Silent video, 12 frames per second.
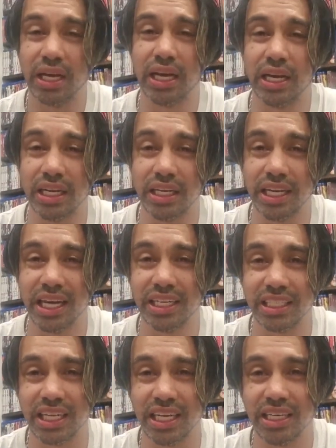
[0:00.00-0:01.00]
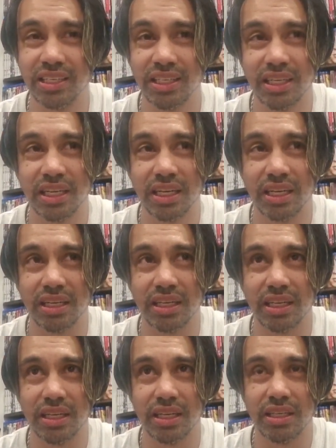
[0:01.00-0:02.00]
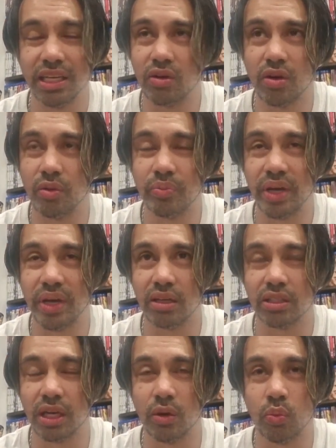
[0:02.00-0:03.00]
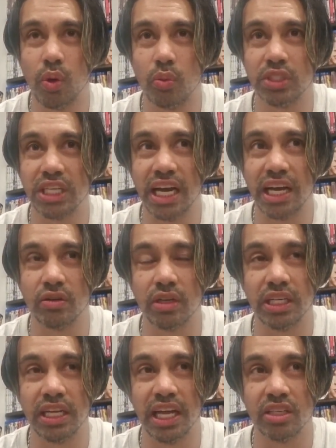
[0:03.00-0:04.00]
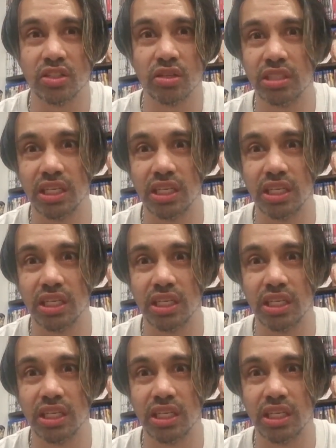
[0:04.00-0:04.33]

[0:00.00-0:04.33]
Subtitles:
and then the ending, yeah, I've got to admit, I don't know what was going on at the end because I